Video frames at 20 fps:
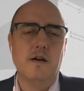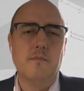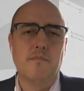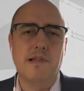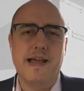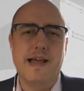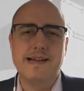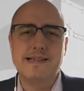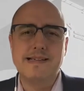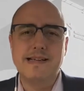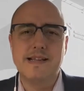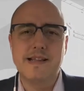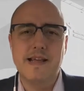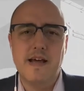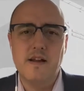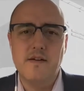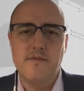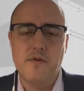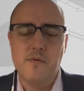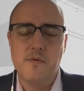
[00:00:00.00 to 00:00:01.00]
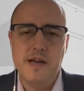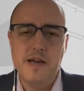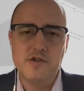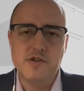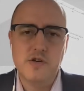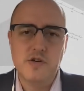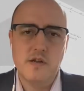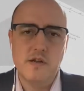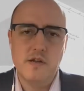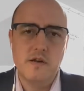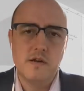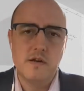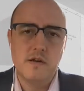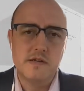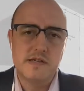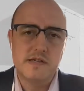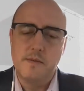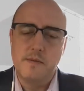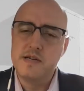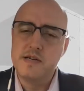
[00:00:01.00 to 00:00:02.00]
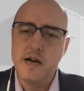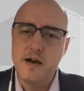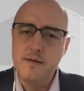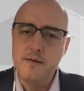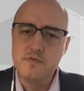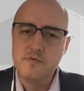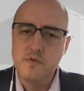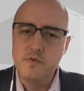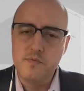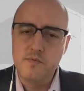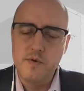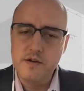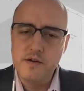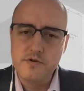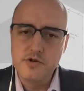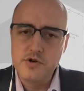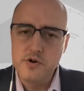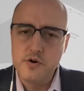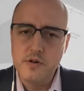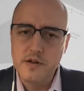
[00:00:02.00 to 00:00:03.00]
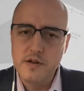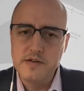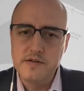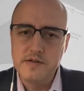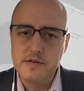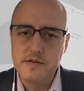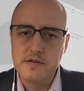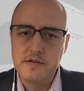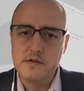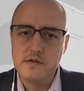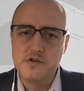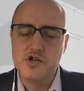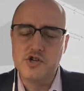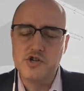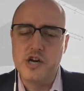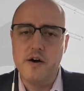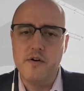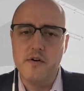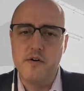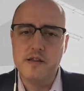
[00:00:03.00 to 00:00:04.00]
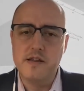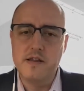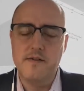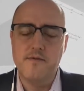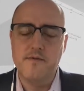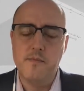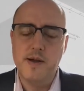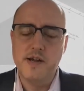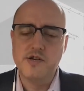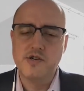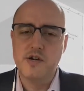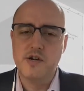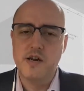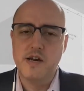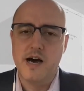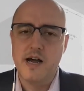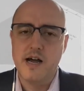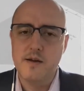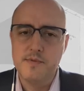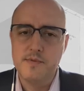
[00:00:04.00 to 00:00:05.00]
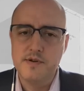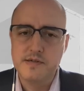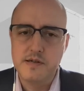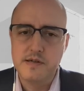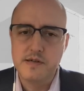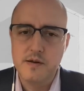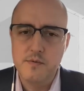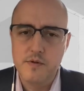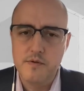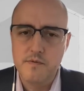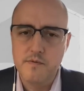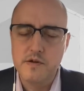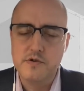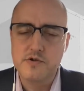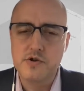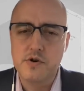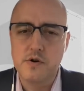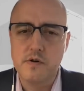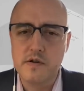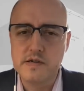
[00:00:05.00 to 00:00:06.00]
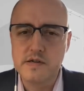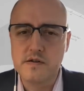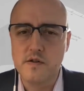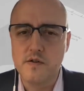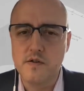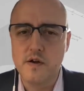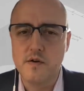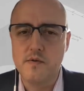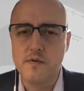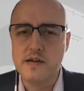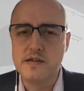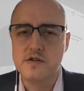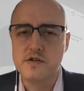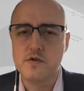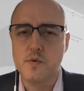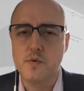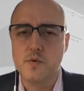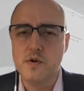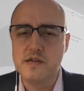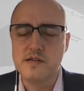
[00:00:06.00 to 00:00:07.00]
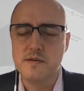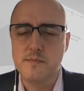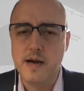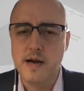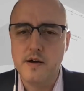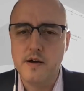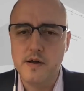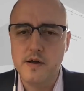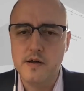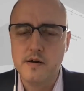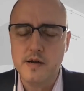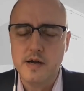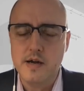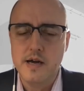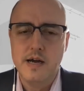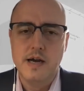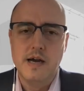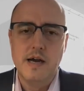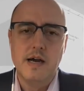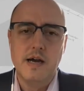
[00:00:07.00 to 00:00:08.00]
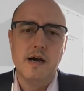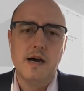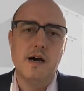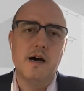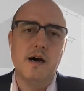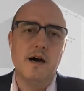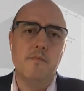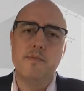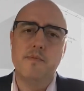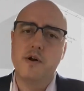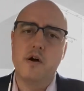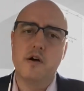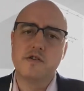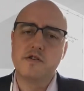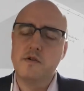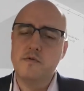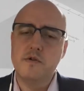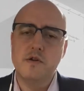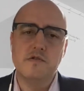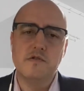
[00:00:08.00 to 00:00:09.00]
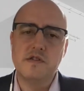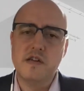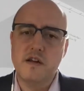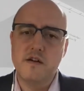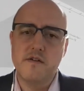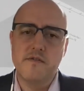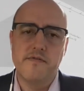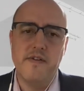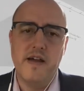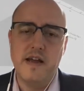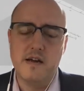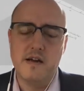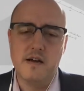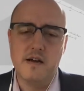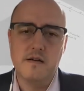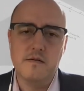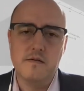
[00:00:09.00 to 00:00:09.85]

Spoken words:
planting that information, sometimes with real journalists, sharing the information anonymously with real journalists, so they'll write stories about it, but also using fake